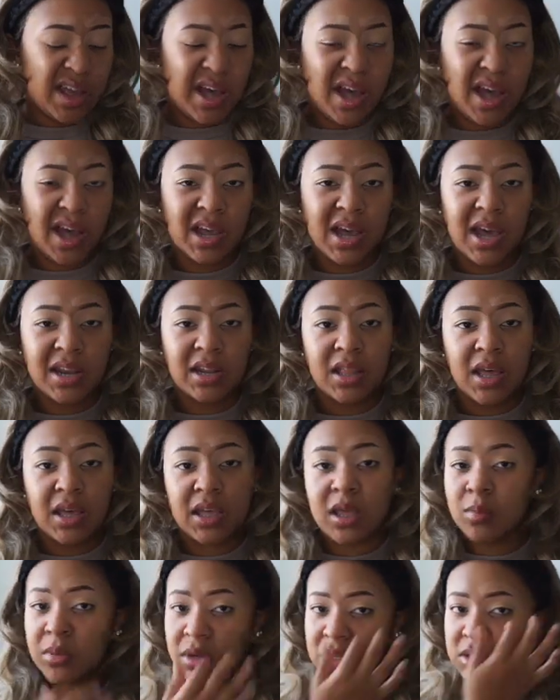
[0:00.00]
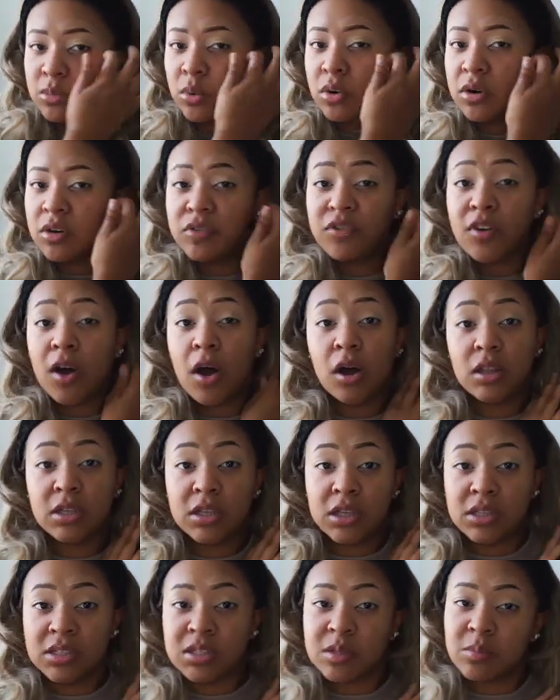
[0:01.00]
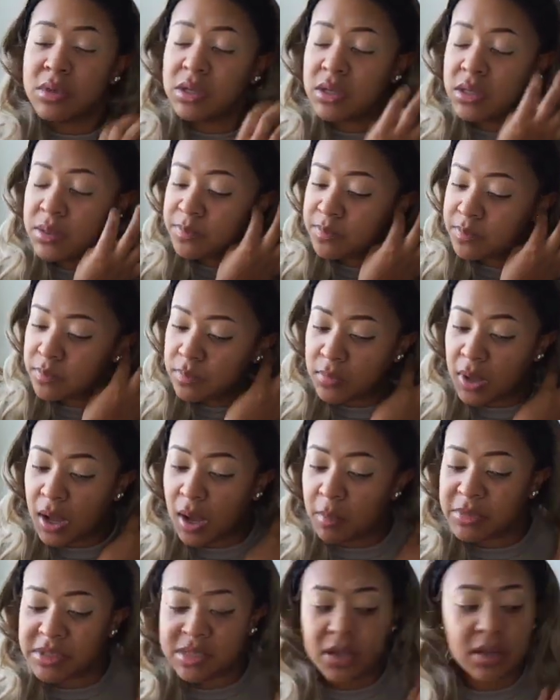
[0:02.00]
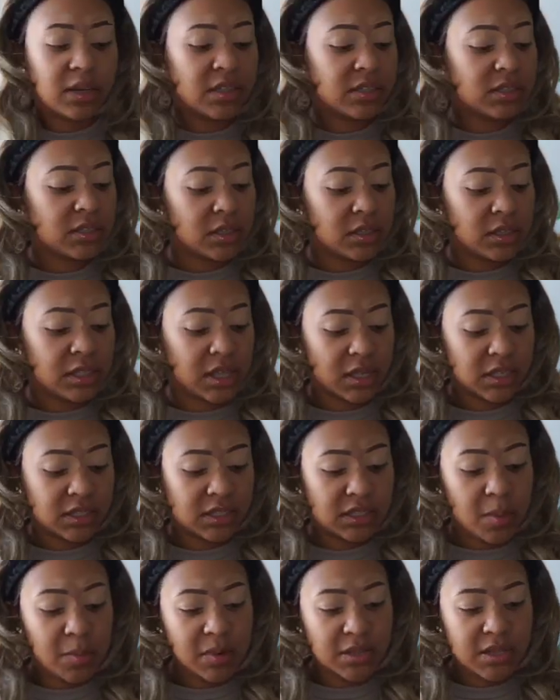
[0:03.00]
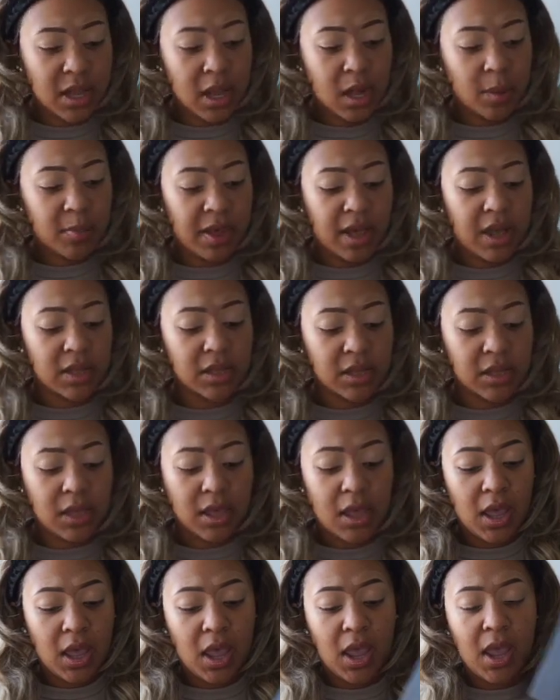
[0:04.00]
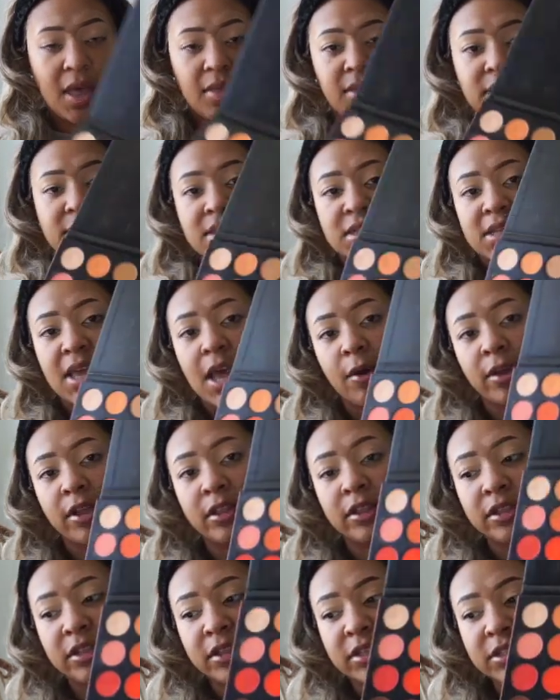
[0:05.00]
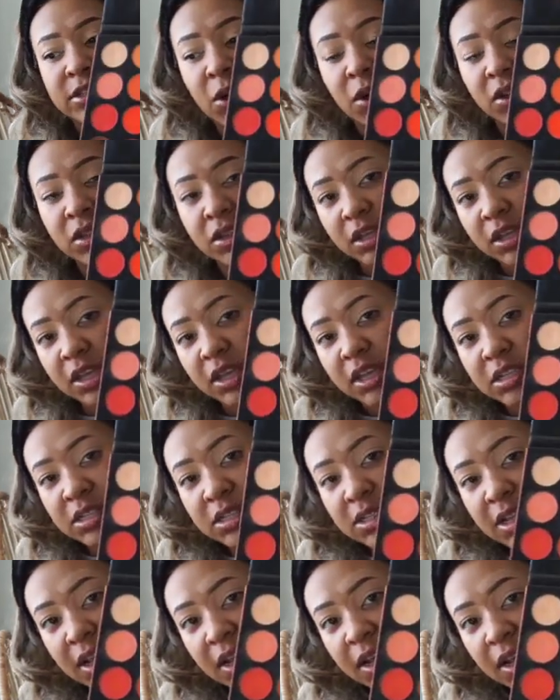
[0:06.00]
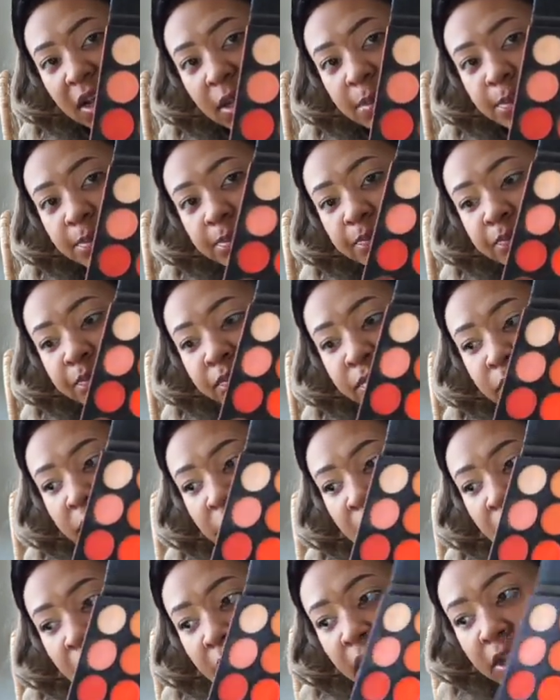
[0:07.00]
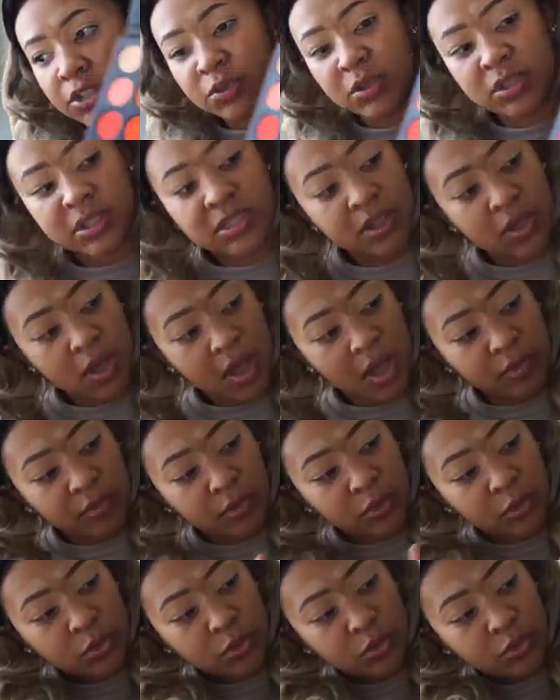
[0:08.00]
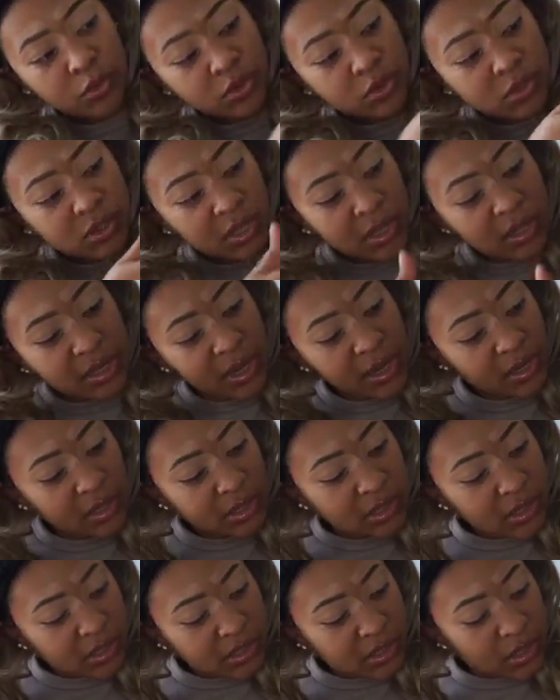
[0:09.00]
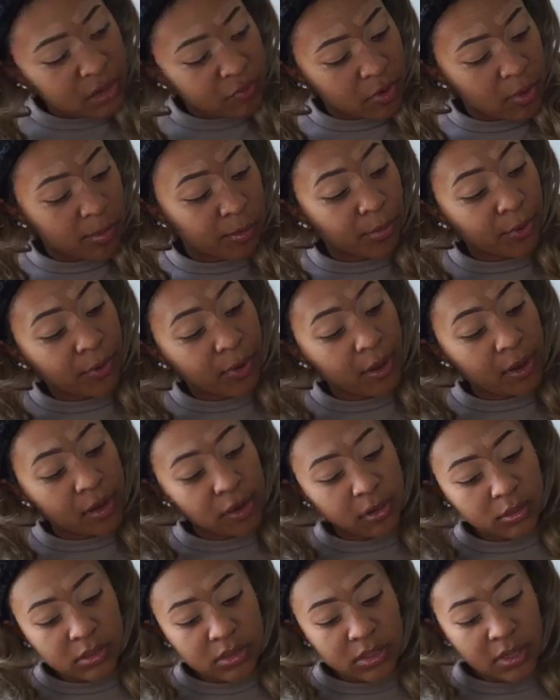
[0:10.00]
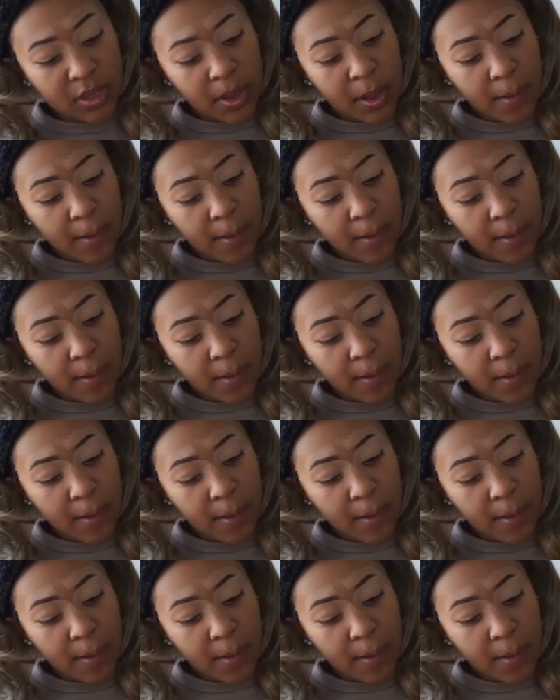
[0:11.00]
I kind of like it, but it's more fall-y to me. It's not necessarily like a summertime palette. And this is how it looks on the inside. As you can tell, I've used a lot of these different browns.